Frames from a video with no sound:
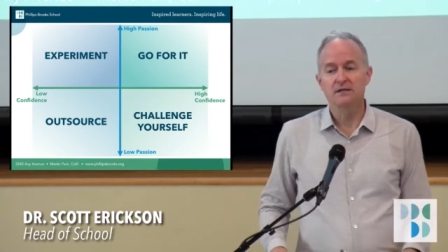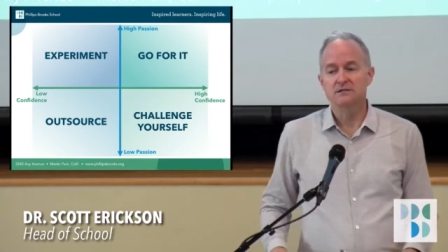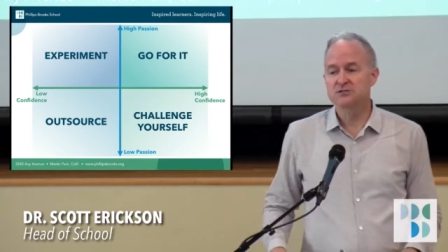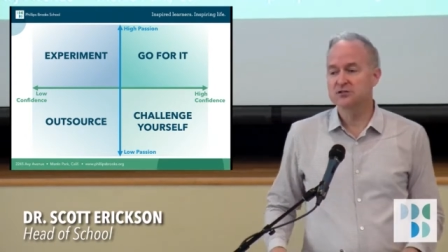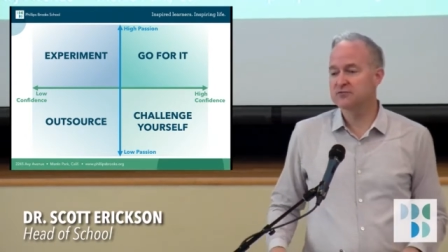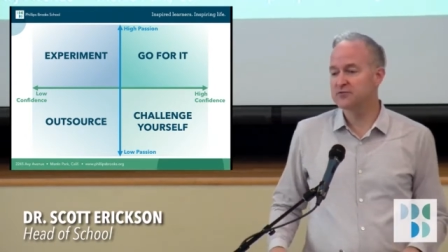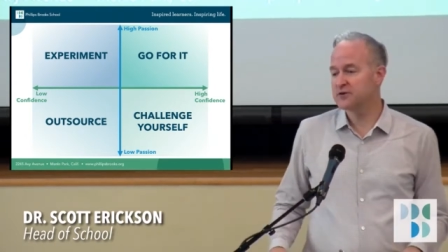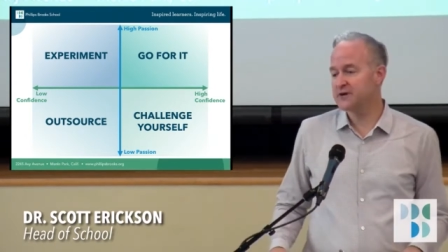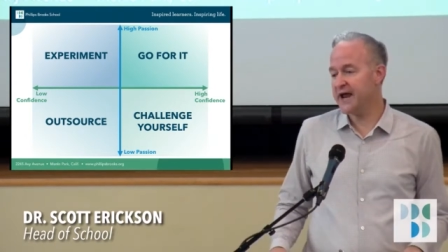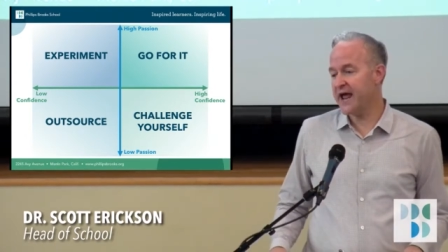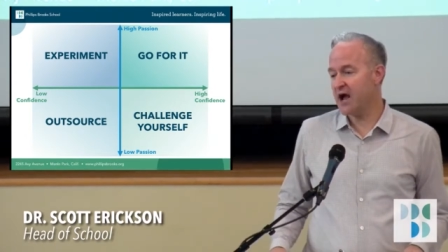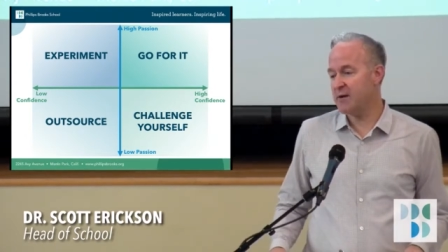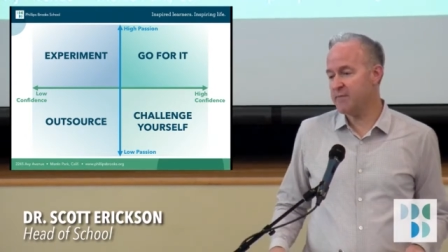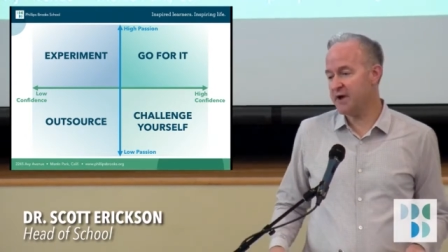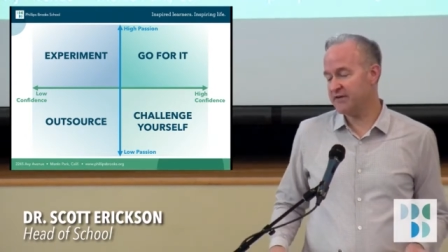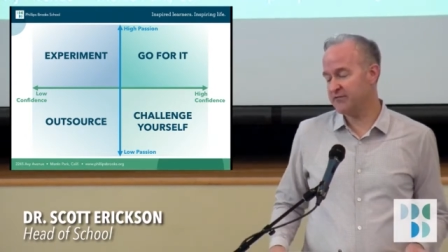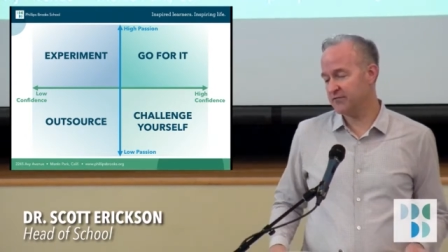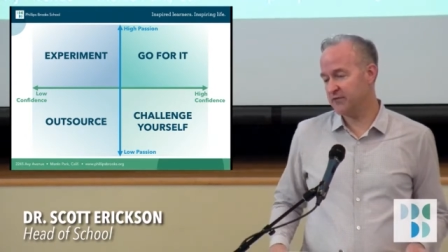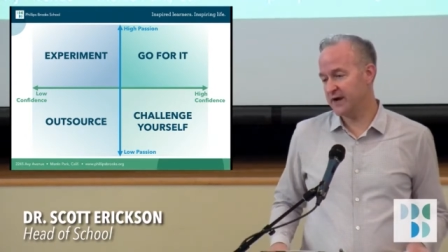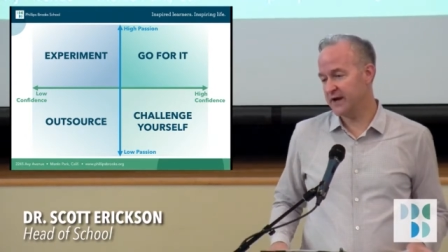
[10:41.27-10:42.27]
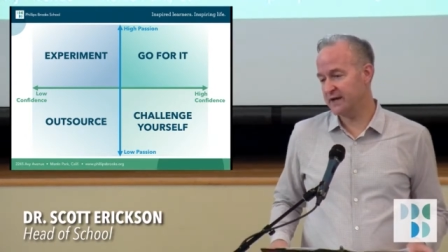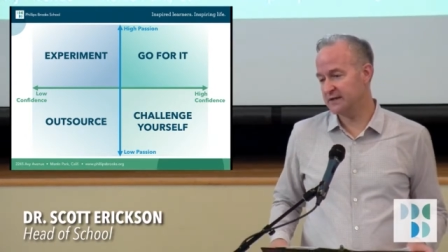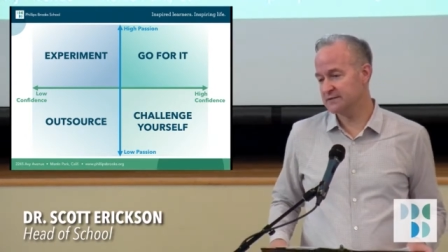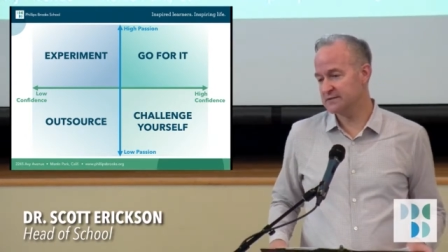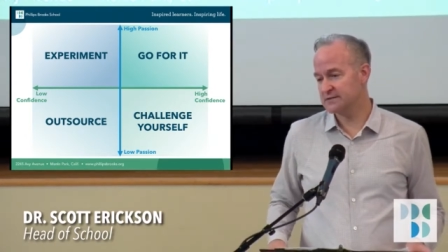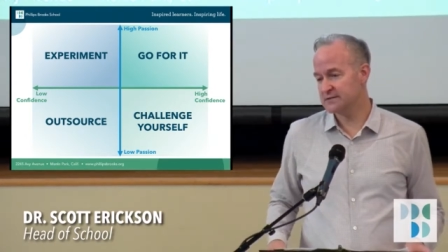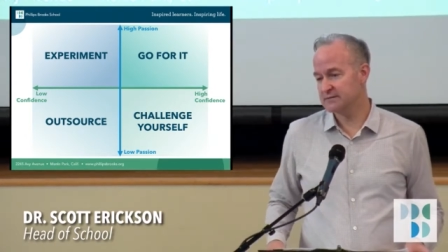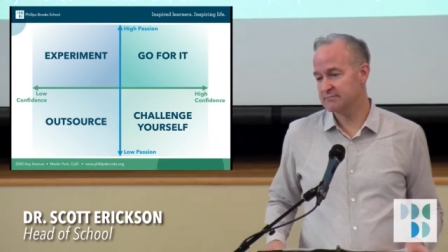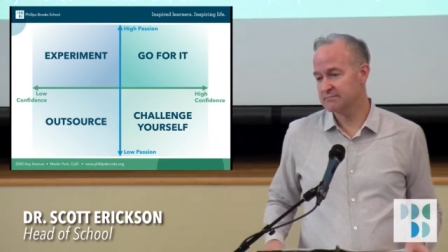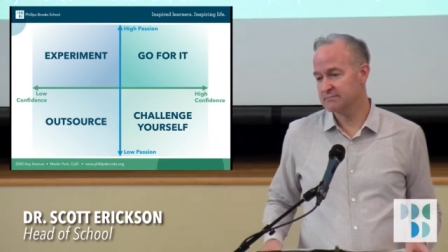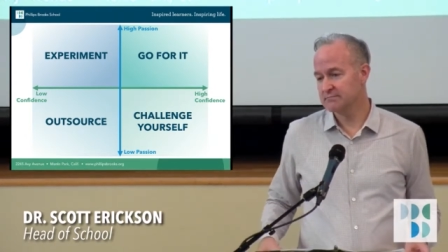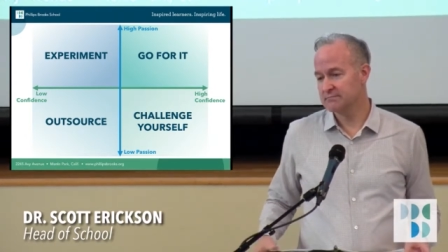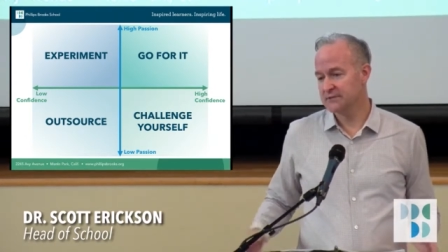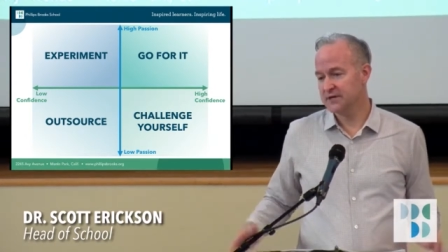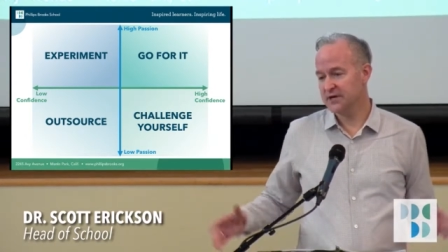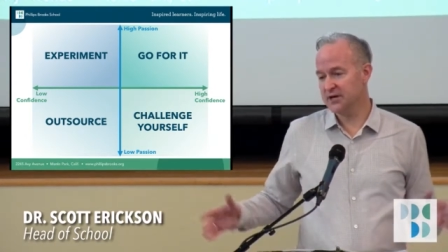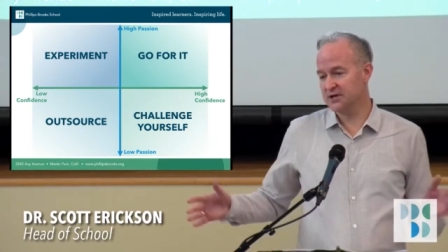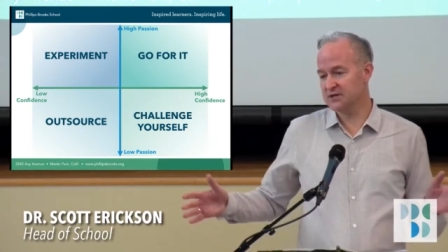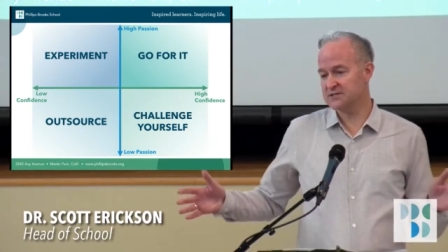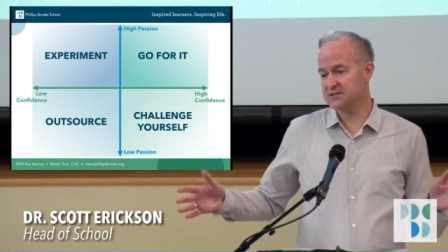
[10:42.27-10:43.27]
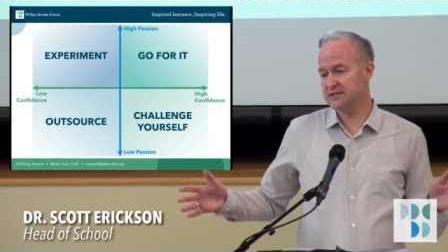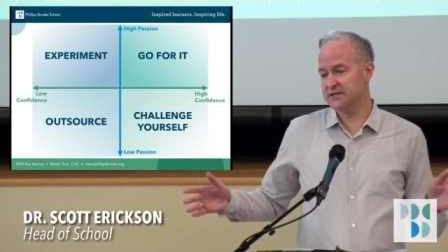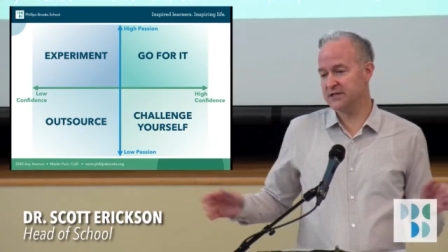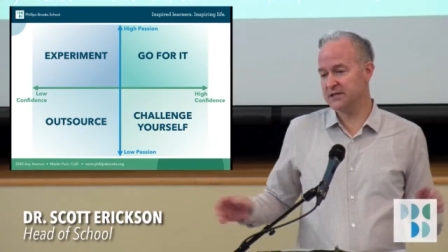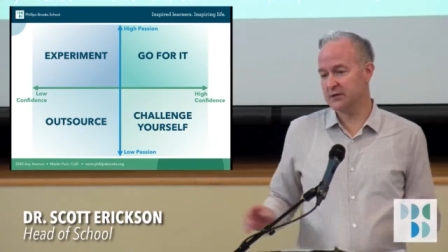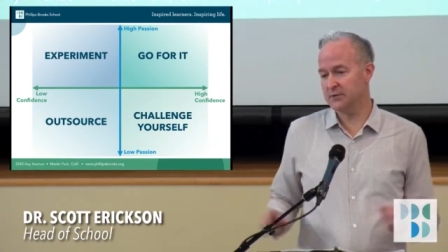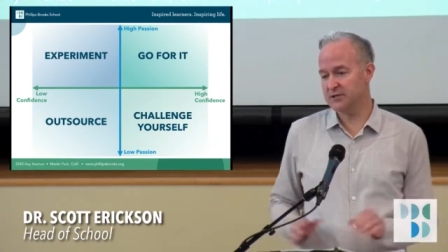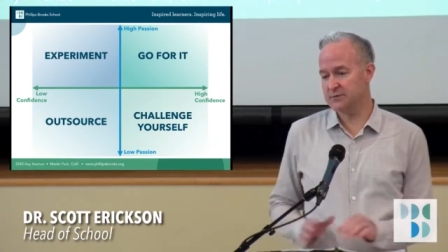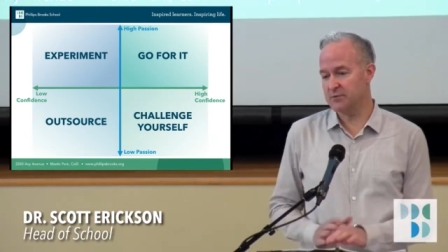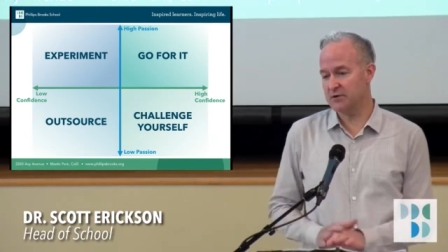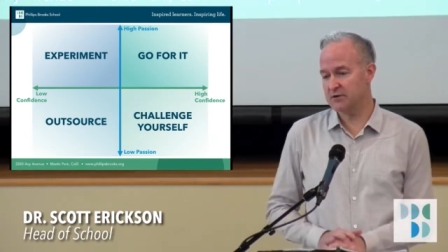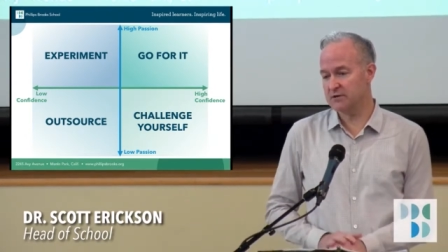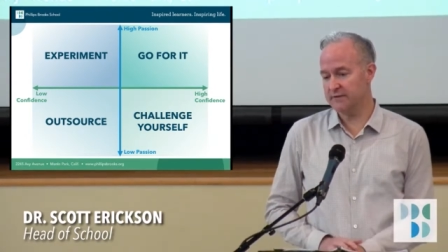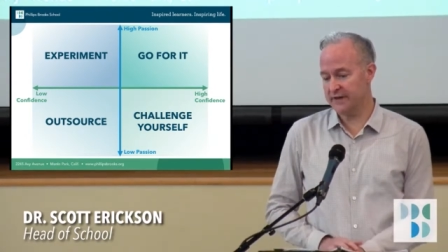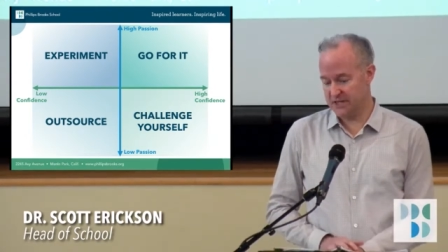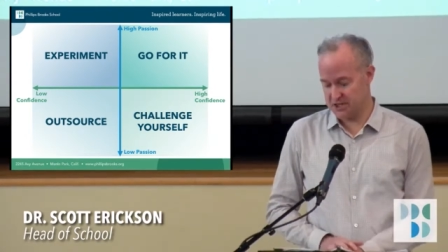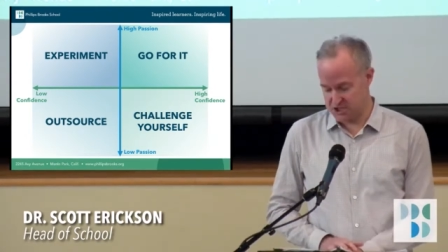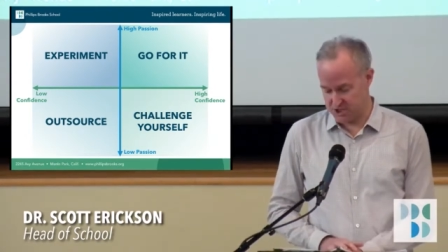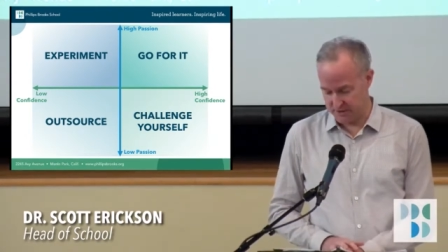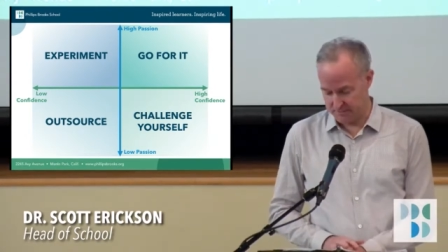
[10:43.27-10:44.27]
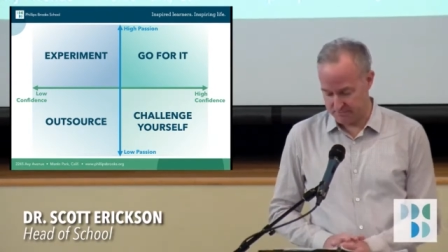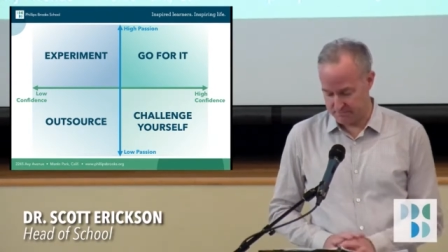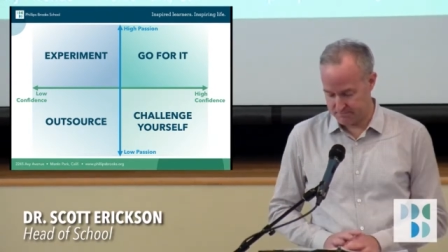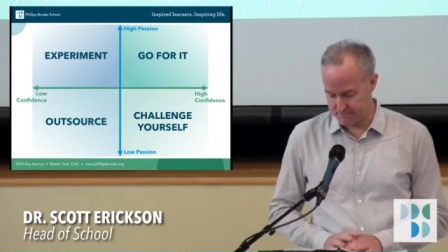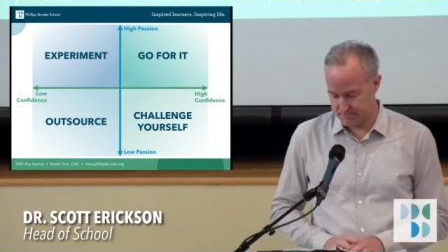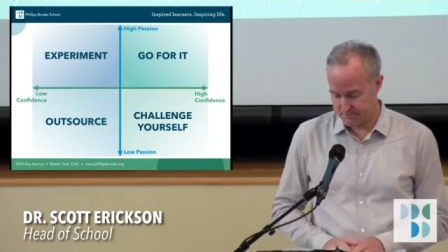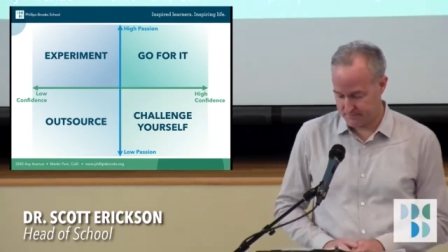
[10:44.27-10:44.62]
So, for now, my friends, here's the deal with motivation